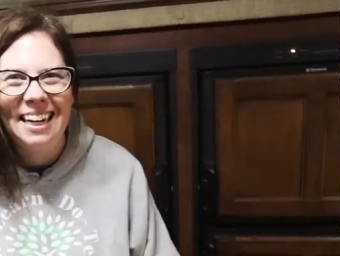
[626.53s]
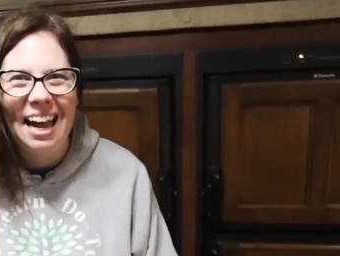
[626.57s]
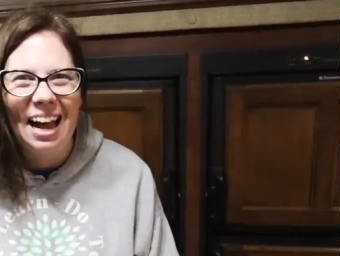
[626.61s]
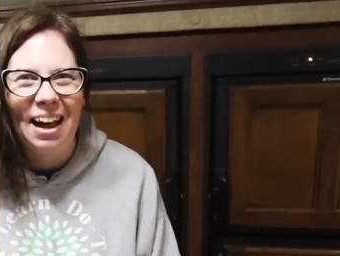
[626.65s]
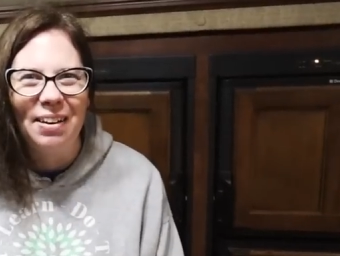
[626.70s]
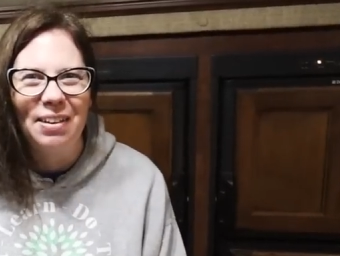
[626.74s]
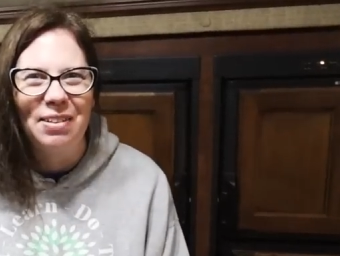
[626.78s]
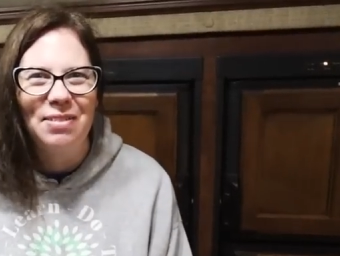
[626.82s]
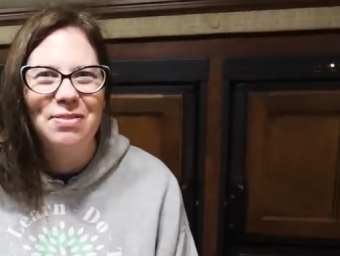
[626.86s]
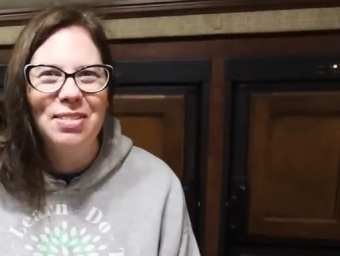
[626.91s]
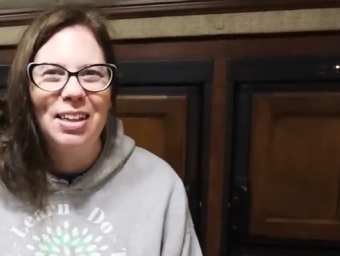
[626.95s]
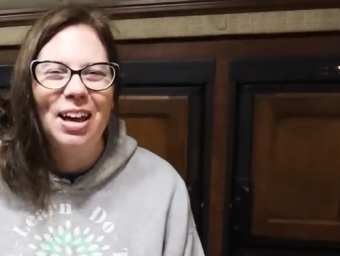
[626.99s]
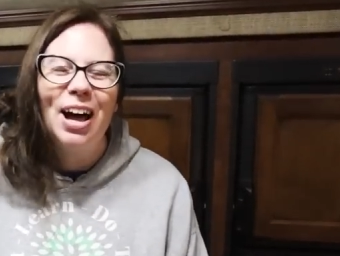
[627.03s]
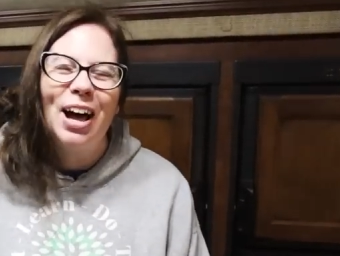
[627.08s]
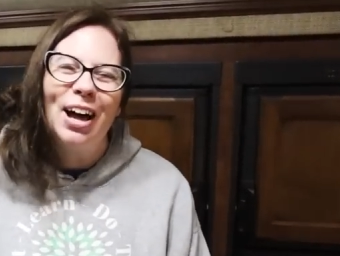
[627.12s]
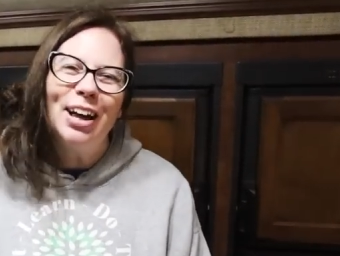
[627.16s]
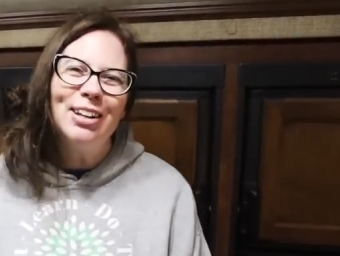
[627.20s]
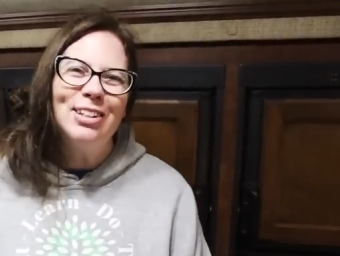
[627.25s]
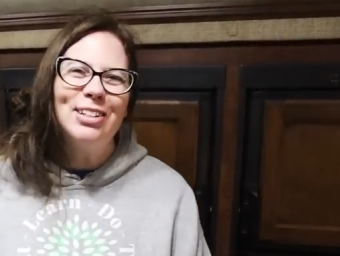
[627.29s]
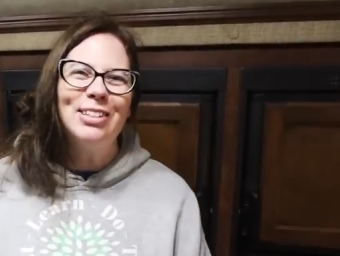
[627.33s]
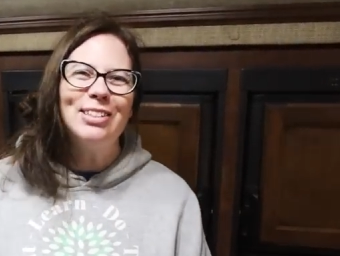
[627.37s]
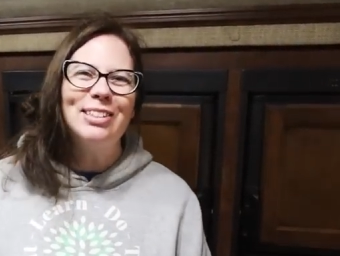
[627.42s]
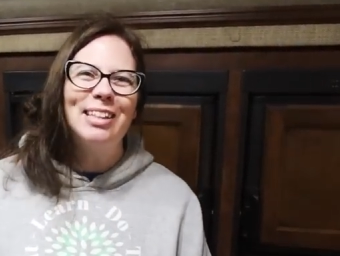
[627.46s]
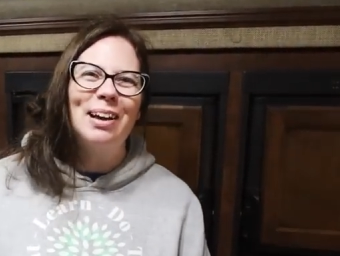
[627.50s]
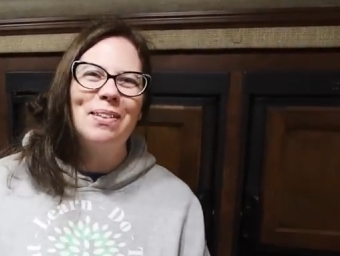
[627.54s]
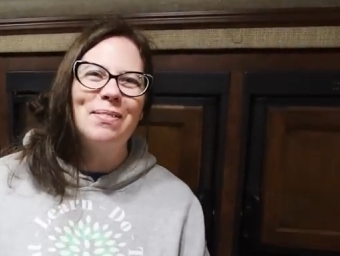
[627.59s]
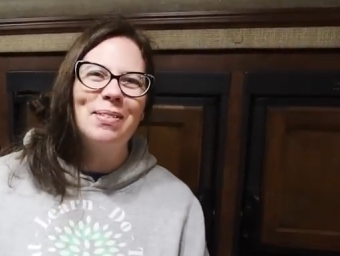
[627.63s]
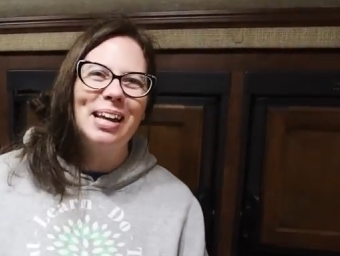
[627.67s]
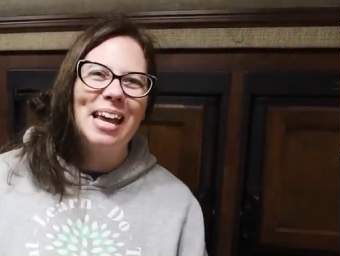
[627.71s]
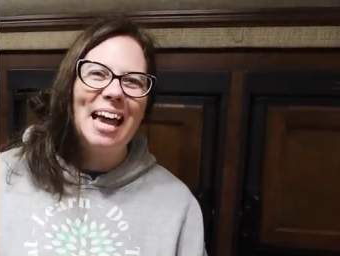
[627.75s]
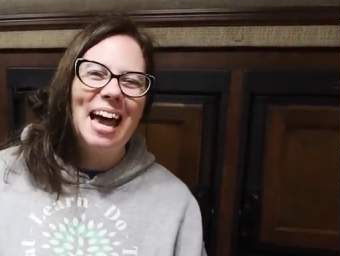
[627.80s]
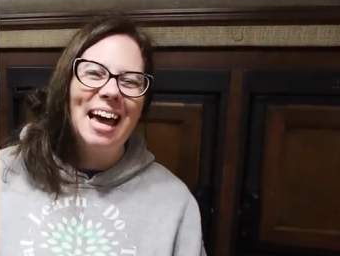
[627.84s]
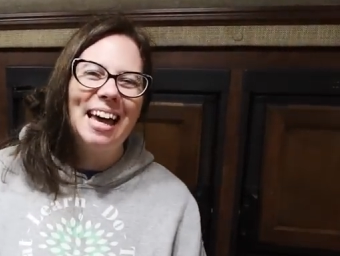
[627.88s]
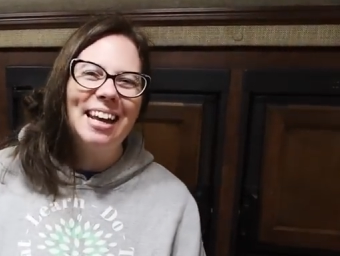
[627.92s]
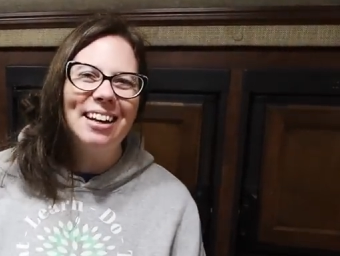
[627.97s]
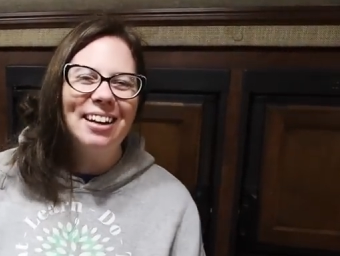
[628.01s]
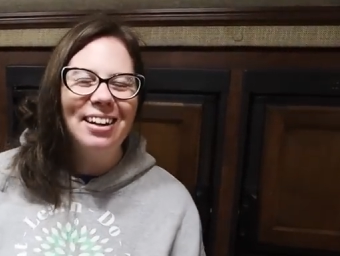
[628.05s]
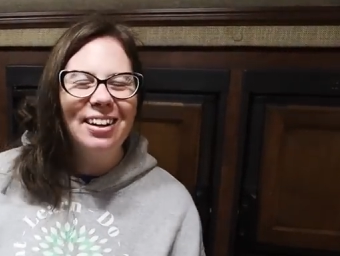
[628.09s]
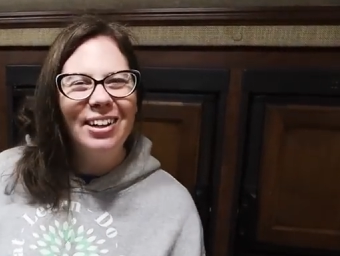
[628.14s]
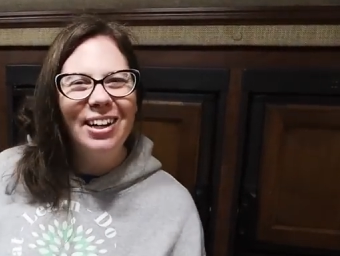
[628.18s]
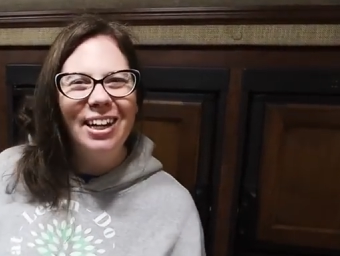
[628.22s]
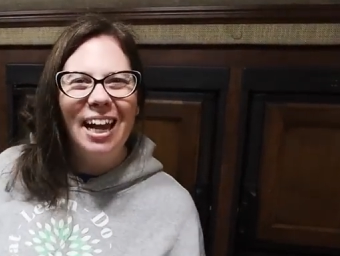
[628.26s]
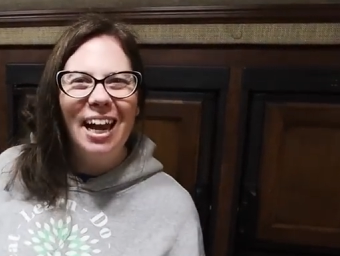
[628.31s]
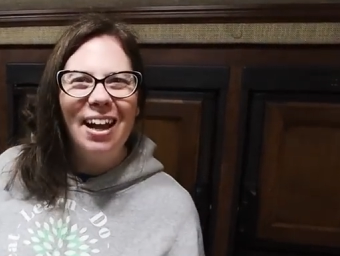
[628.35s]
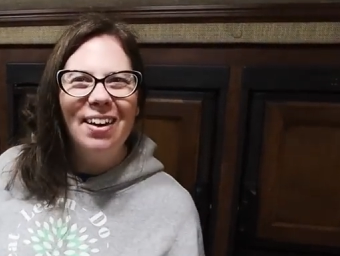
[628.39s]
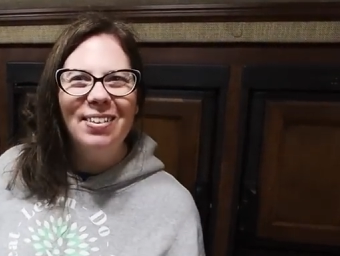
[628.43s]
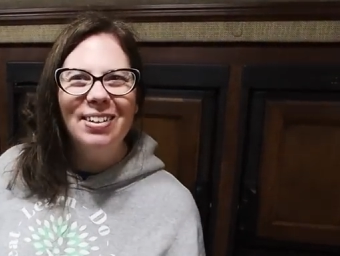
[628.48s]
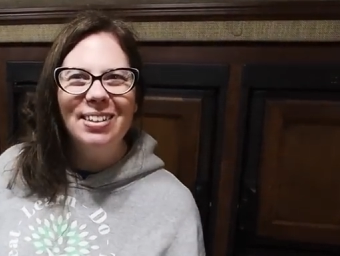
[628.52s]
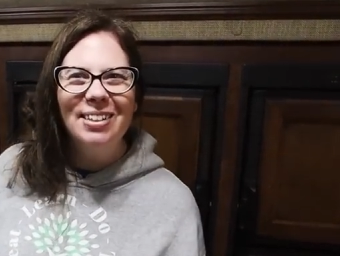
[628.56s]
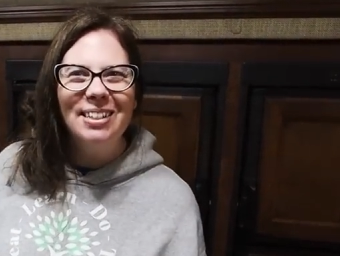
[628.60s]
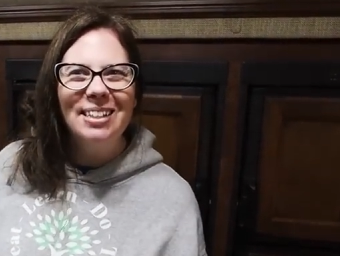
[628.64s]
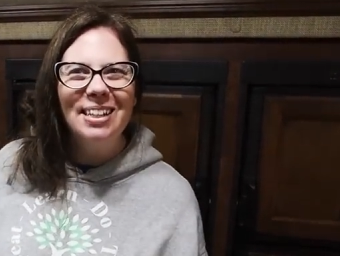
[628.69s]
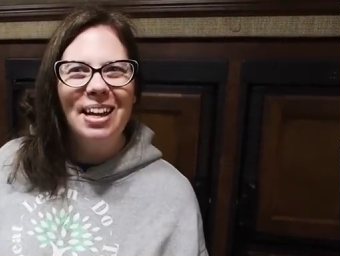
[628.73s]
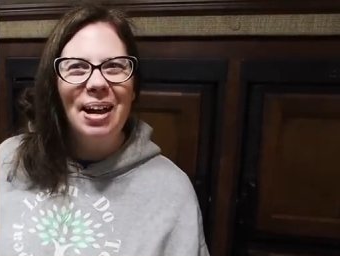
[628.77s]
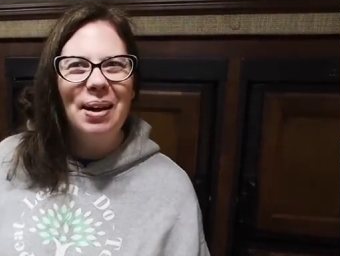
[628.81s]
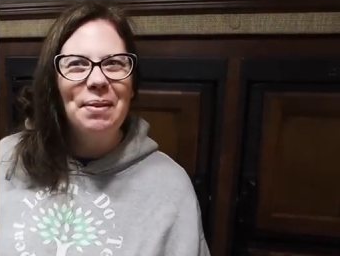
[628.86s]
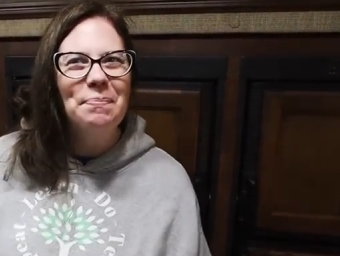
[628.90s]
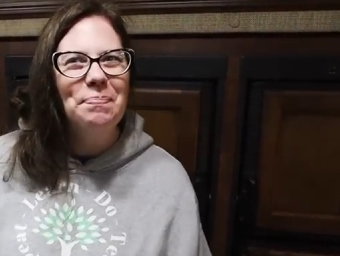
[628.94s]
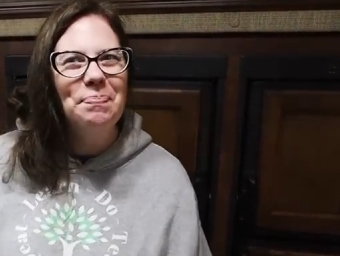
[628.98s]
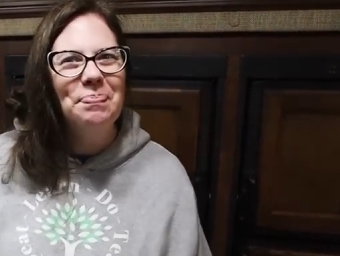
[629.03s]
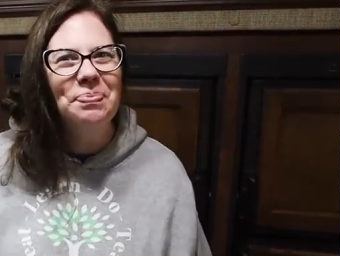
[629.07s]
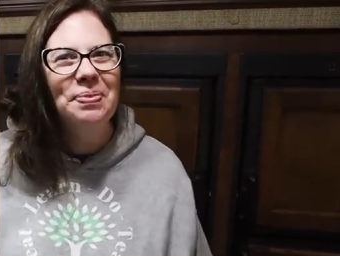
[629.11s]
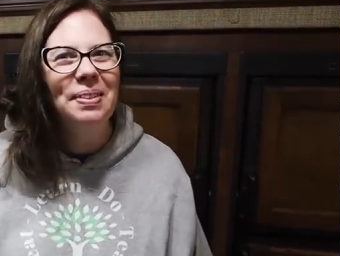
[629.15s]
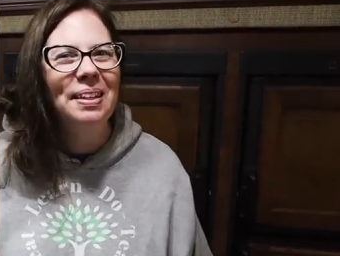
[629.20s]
out of the 100 that we had on our countertop.